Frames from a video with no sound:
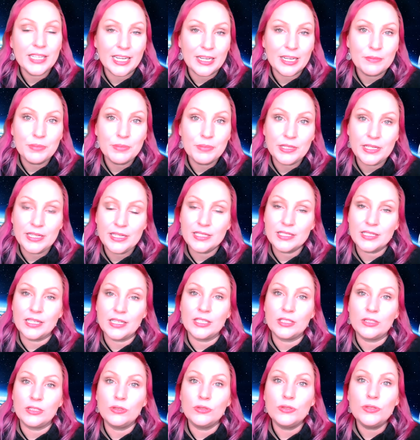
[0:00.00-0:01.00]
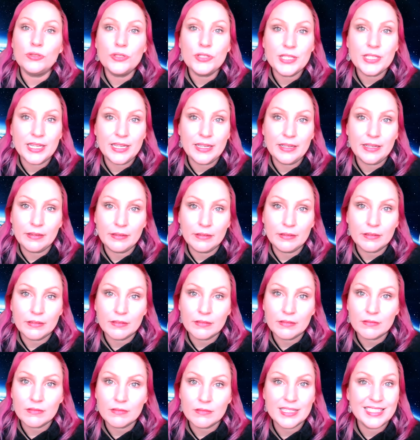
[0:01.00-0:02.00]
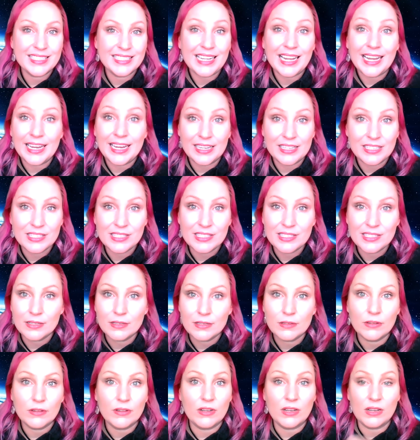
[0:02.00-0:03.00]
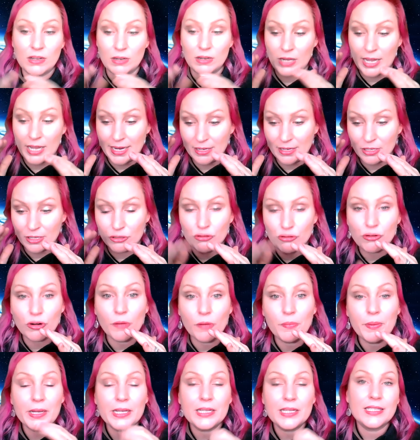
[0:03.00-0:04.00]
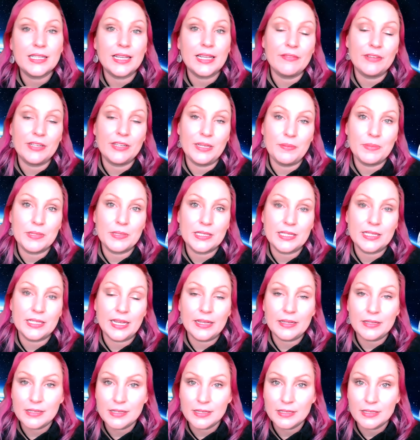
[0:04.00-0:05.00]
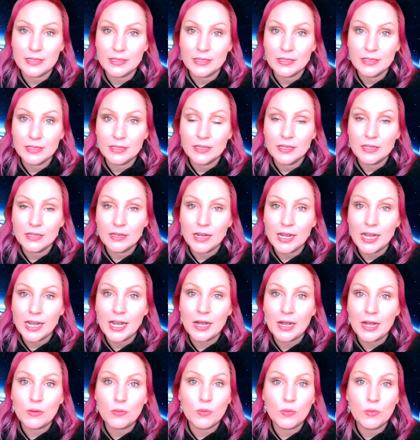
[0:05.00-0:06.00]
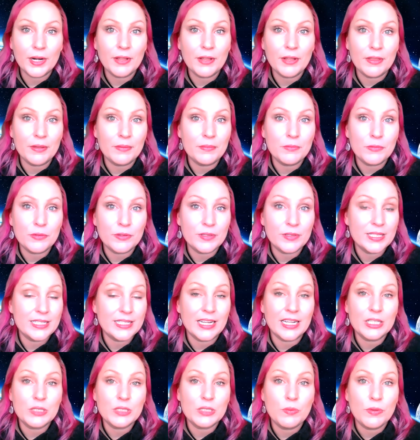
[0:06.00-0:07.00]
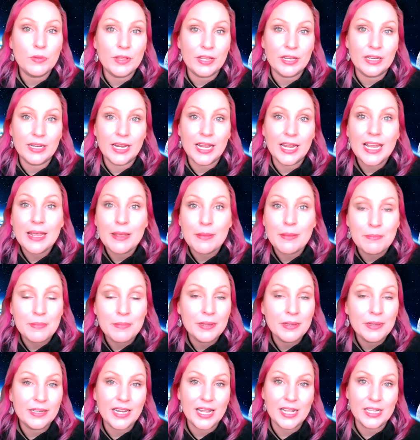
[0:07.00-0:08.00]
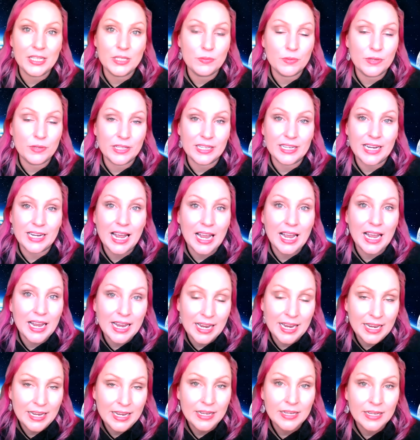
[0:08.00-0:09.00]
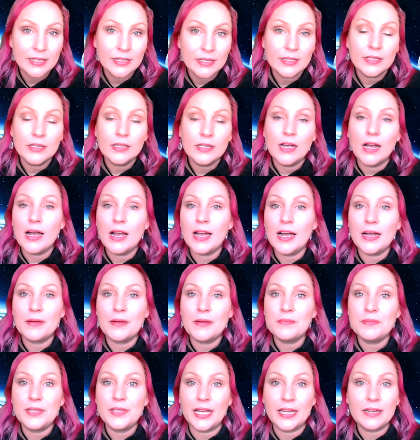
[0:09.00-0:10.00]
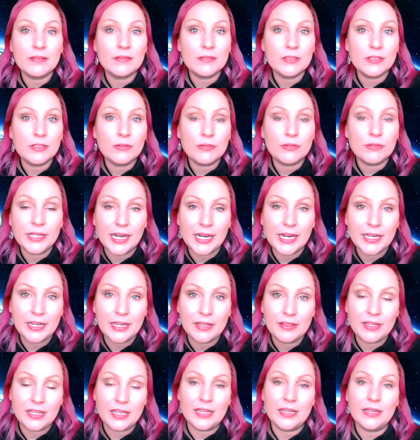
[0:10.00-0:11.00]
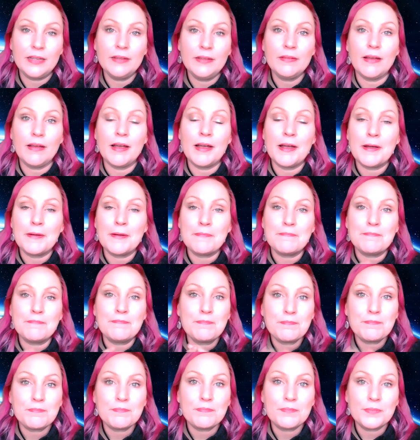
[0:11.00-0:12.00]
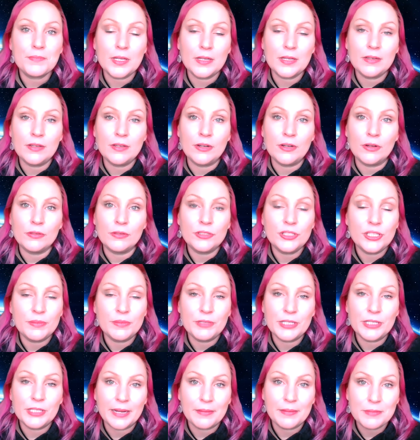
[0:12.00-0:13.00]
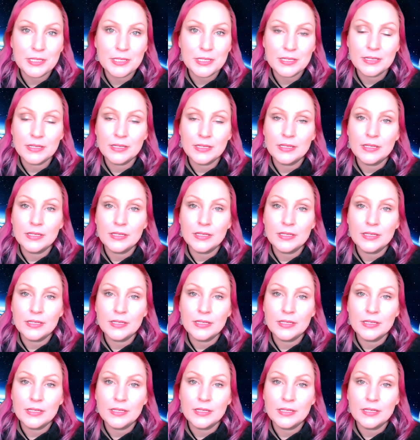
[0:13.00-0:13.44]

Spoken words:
companies are losing stakes, like dropping 70%. One of them starts with an M and ends with an A, that created the, you know, jib jabs.